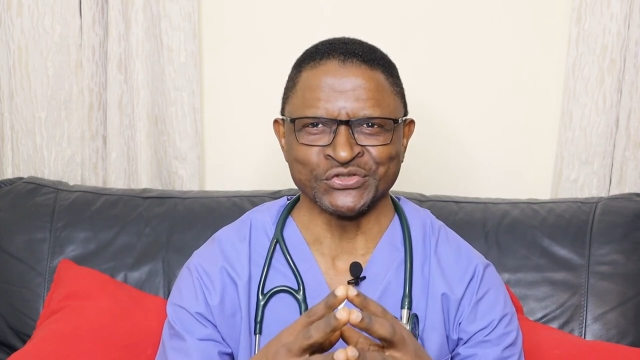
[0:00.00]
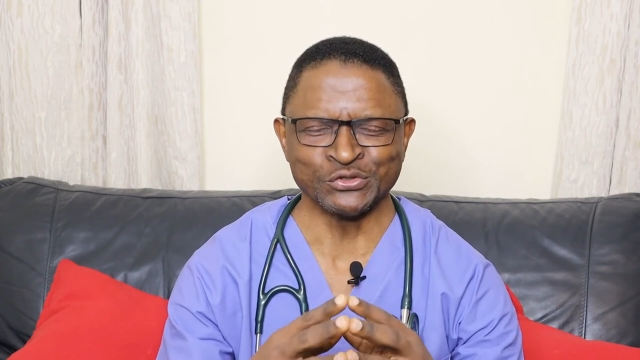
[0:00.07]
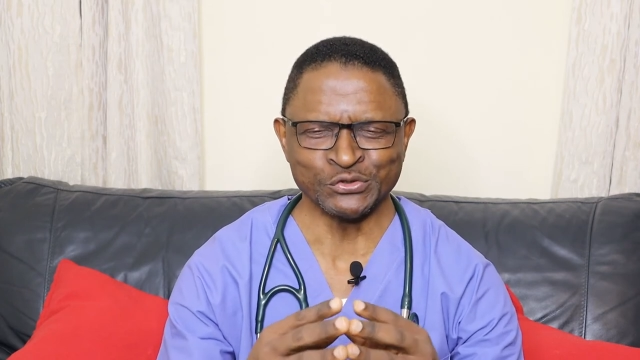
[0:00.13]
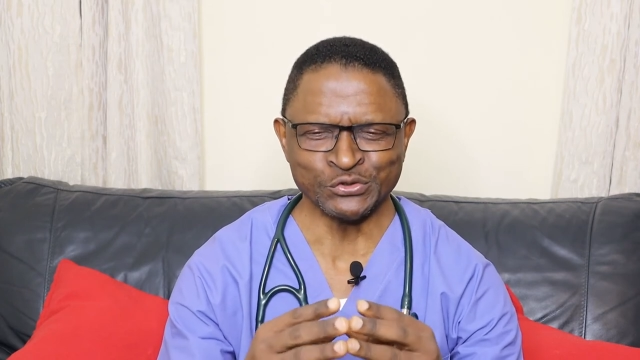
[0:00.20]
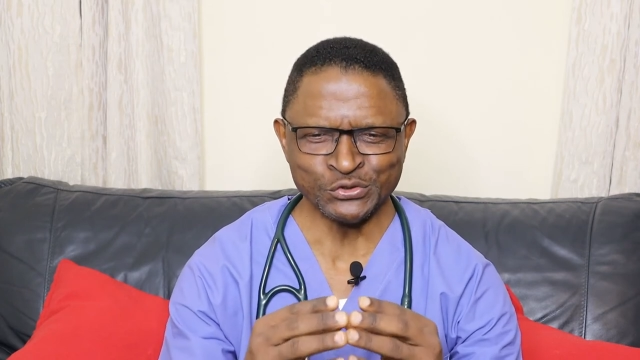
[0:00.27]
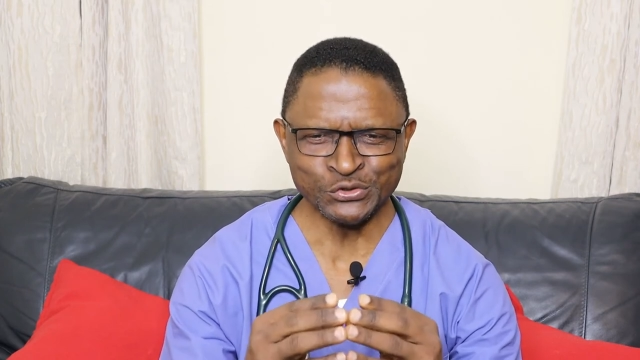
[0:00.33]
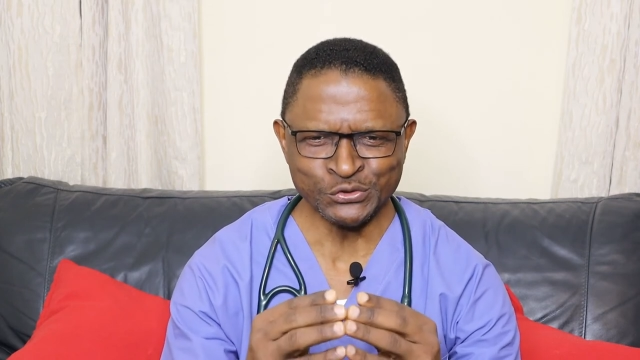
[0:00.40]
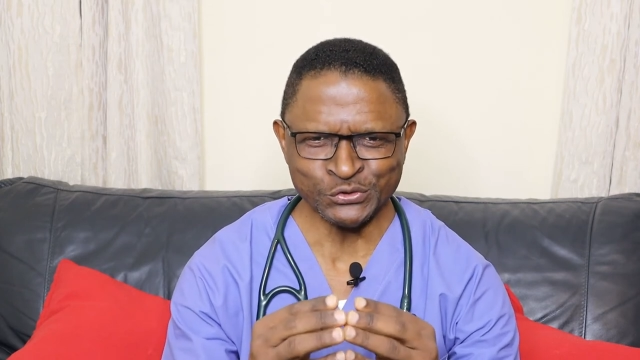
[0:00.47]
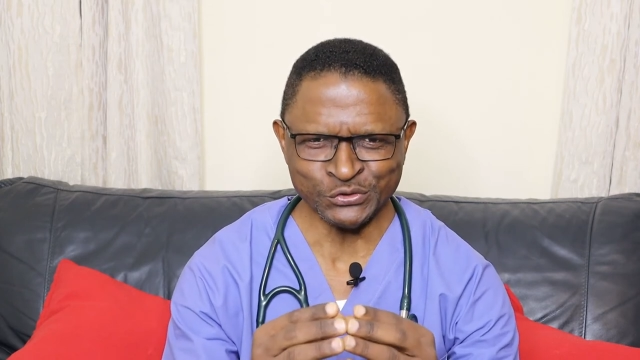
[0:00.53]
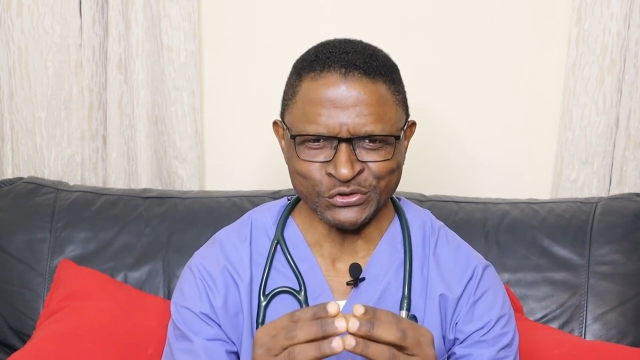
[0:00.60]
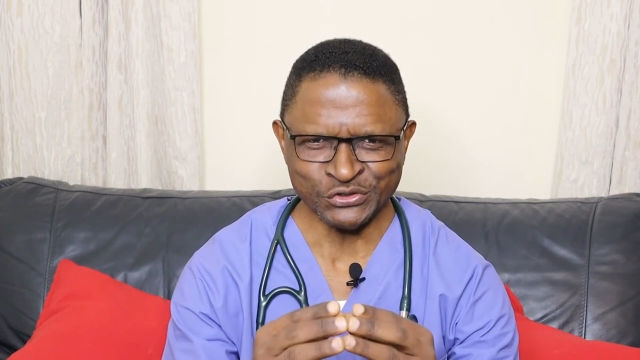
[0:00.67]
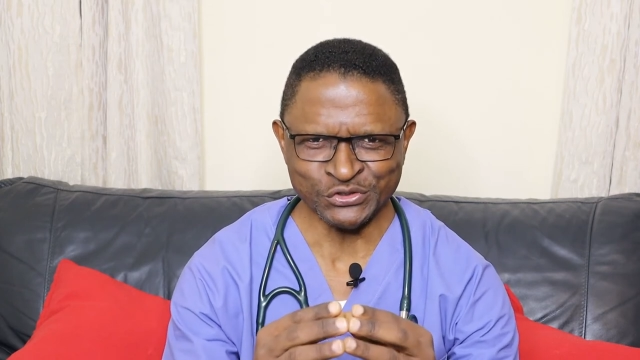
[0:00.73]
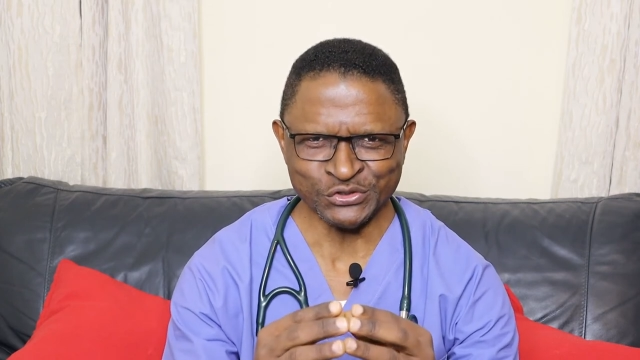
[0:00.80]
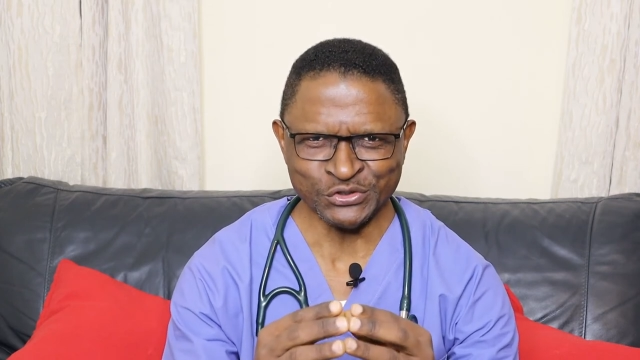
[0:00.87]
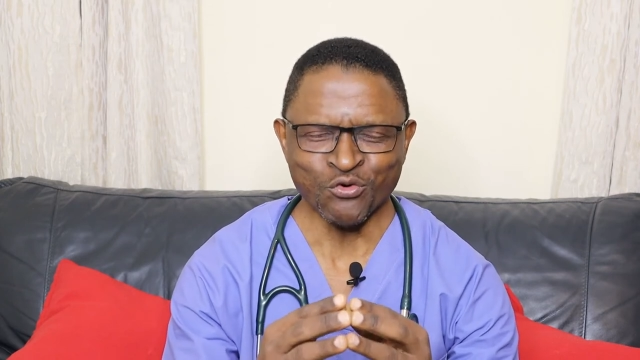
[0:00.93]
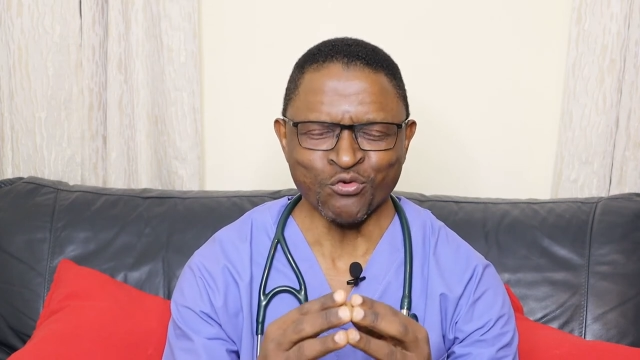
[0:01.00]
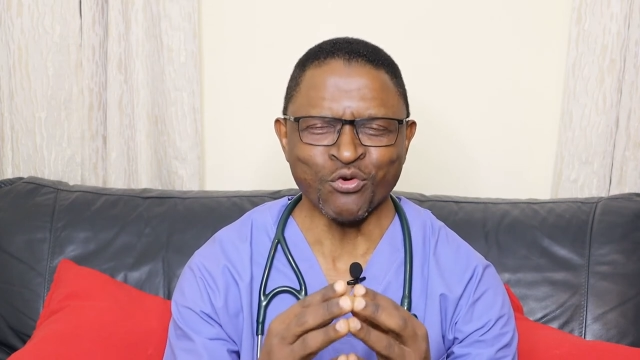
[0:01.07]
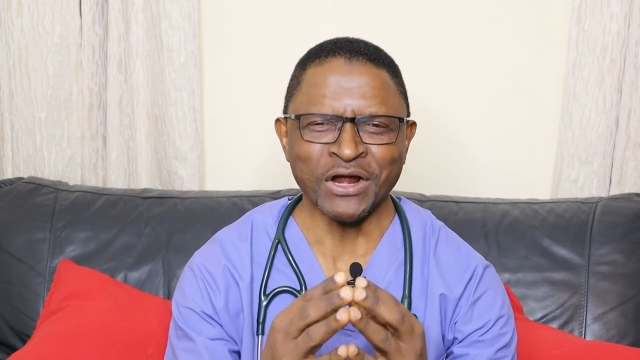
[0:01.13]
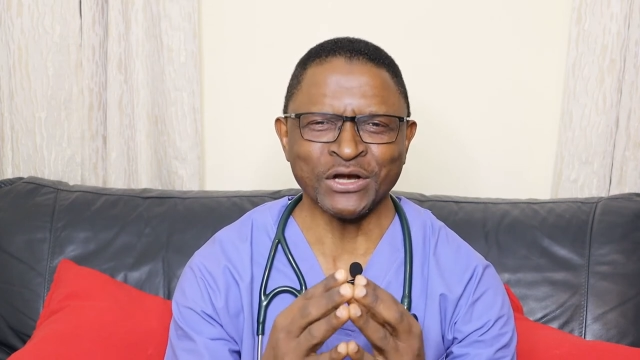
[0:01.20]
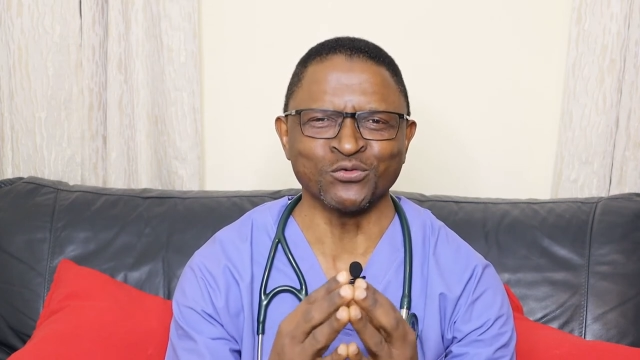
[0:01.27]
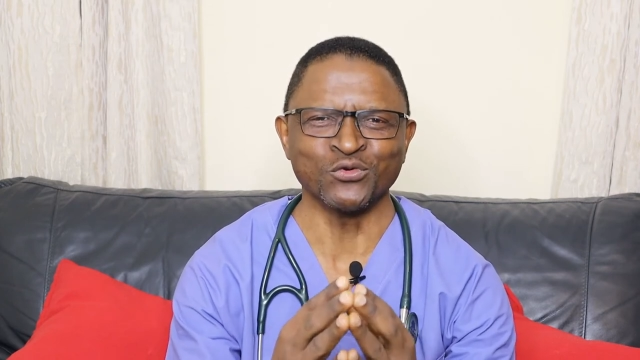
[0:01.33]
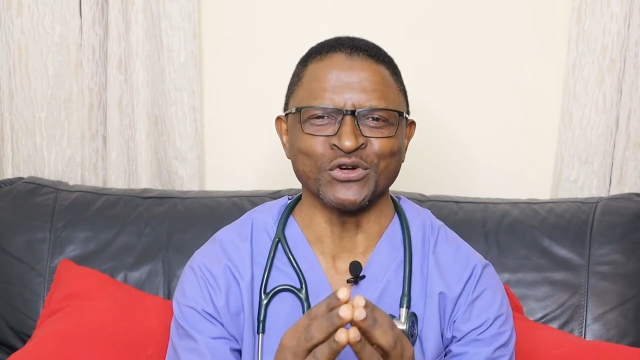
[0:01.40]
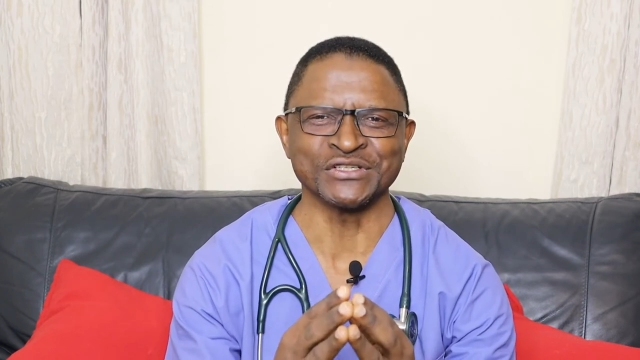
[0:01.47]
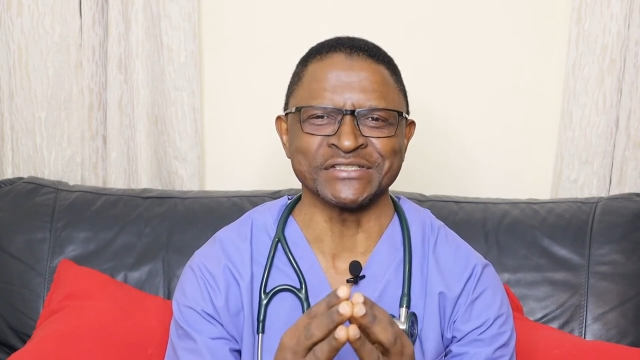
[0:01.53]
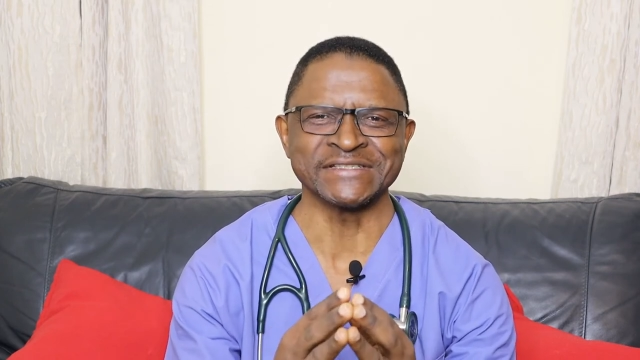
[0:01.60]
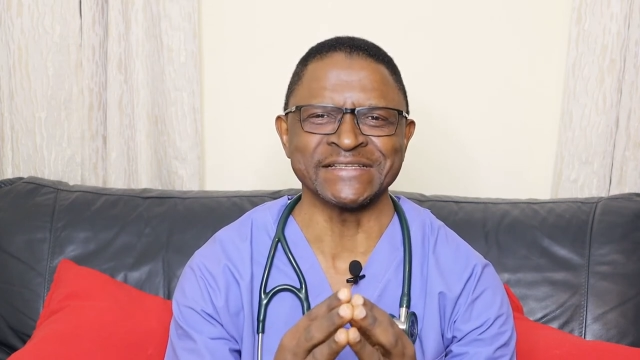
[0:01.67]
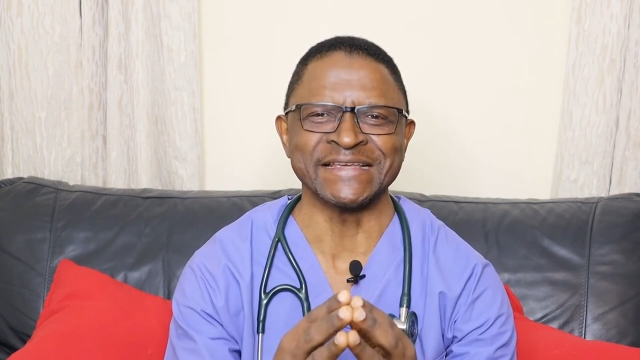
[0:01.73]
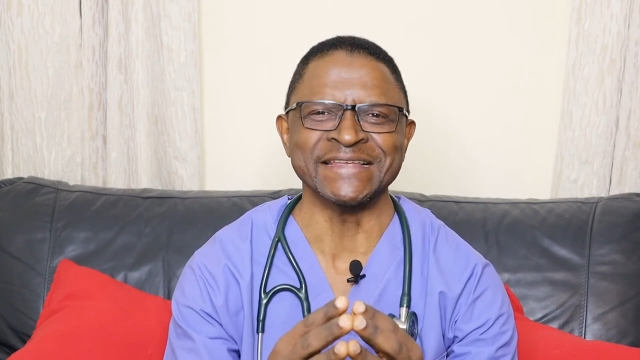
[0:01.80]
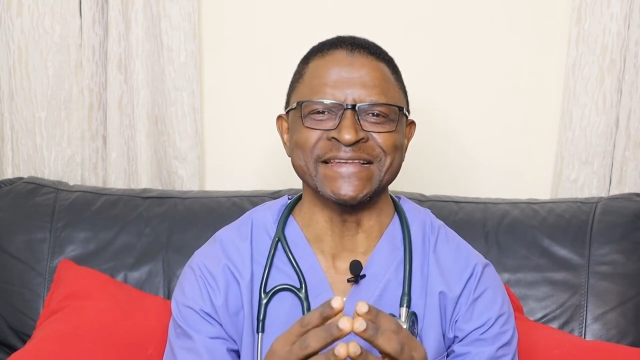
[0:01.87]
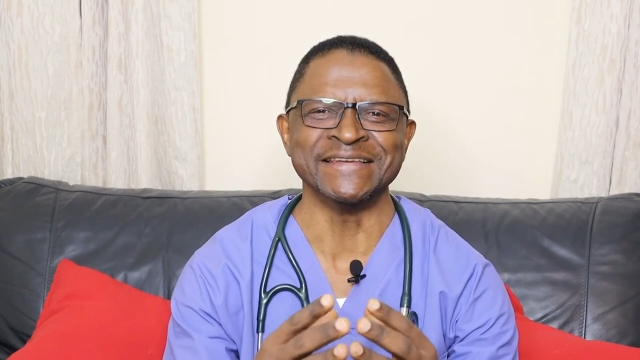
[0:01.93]
to use what
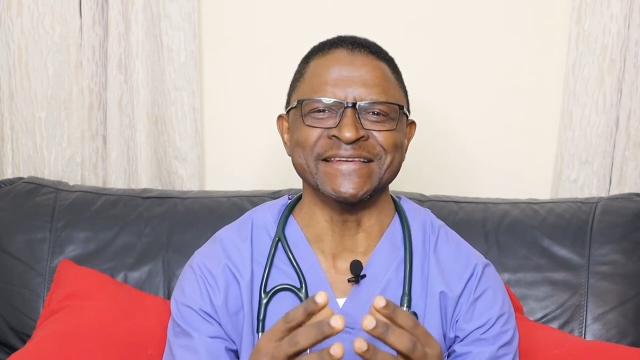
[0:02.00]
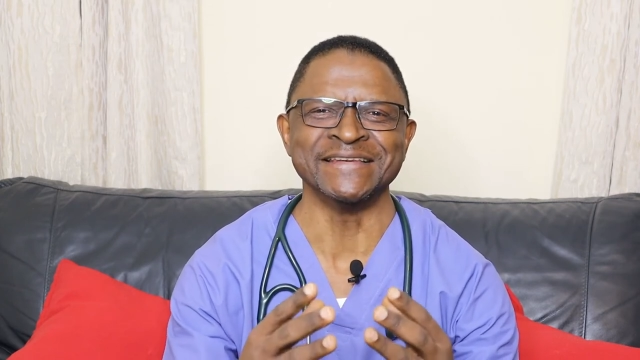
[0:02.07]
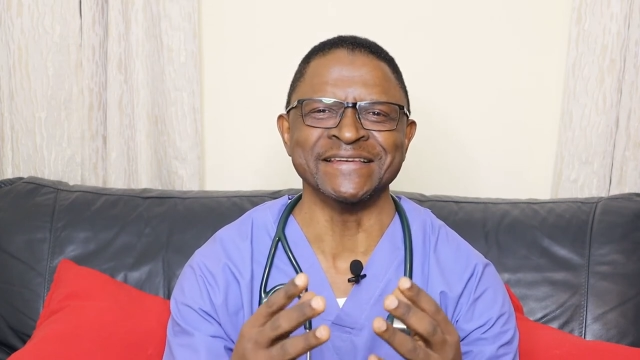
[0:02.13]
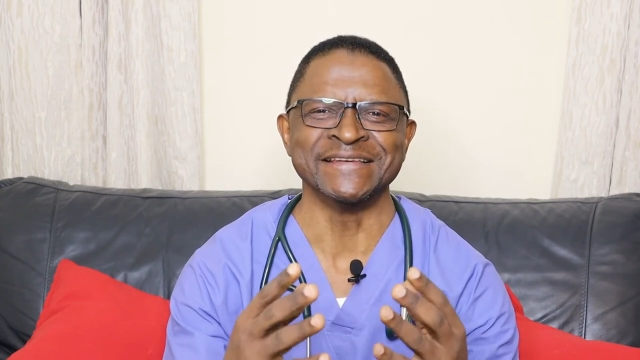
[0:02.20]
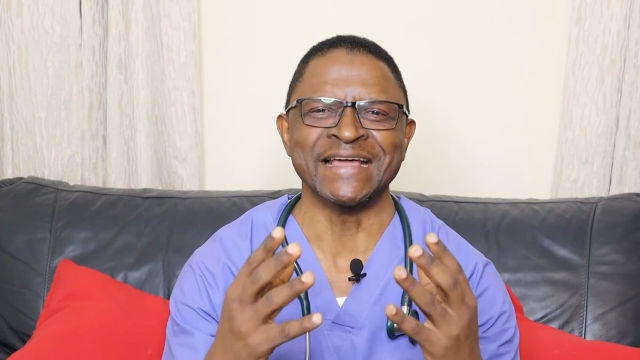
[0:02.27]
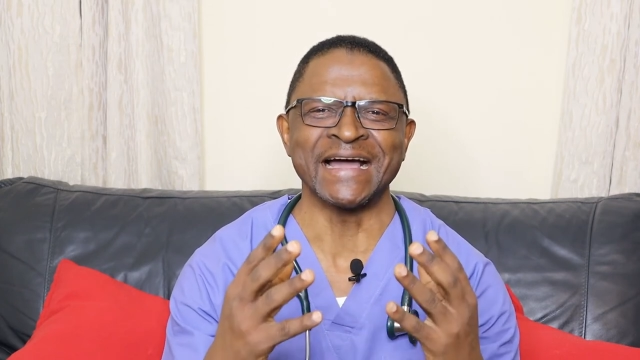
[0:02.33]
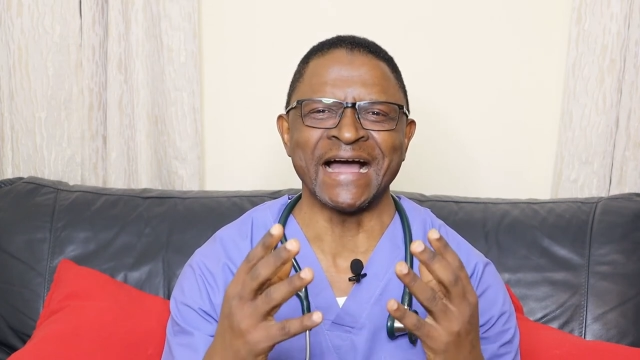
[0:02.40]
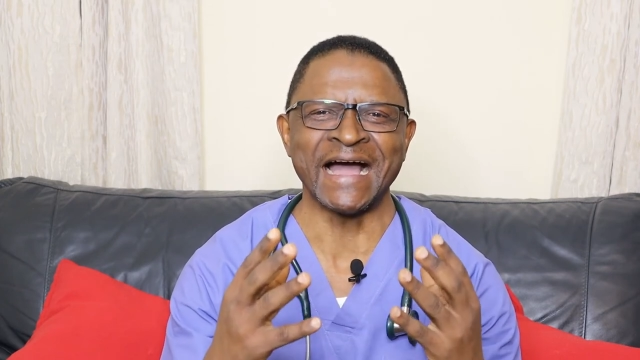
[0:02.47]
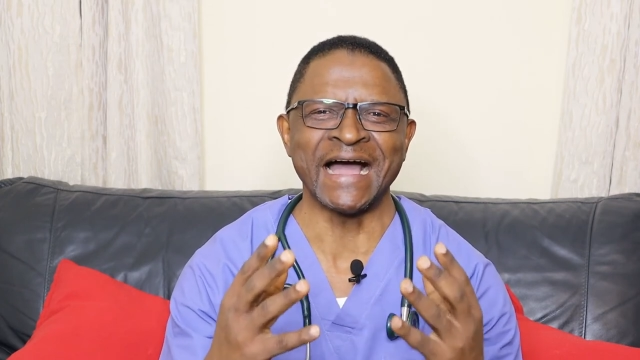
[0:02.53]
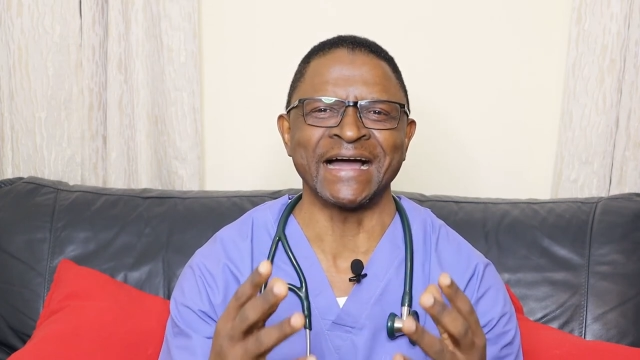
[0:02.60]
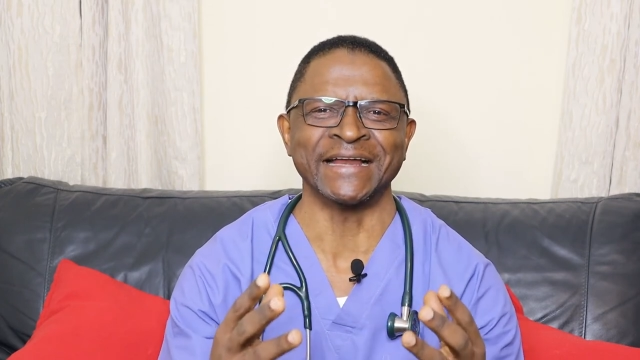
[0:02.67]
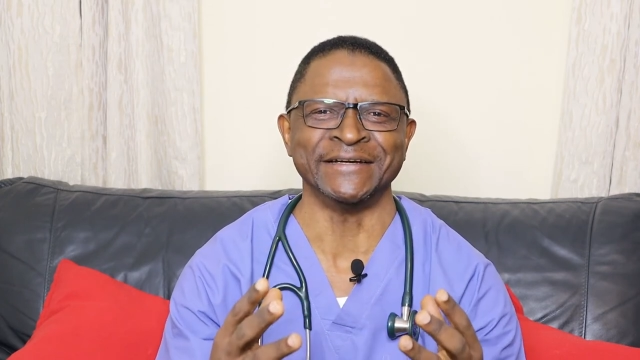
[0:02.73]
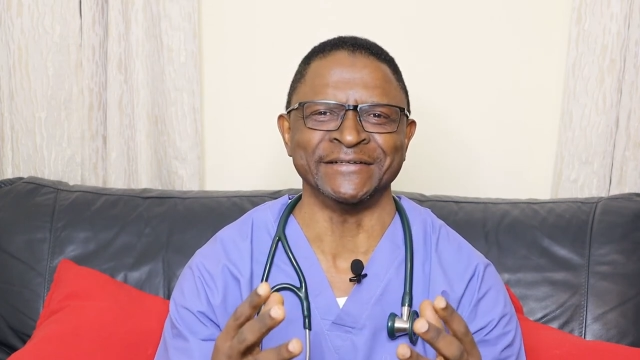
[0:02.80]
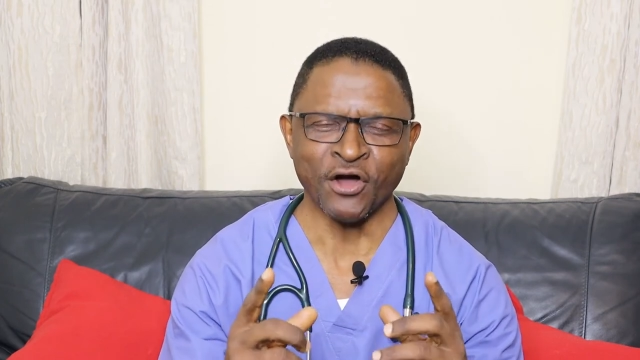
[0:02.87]
was in the hand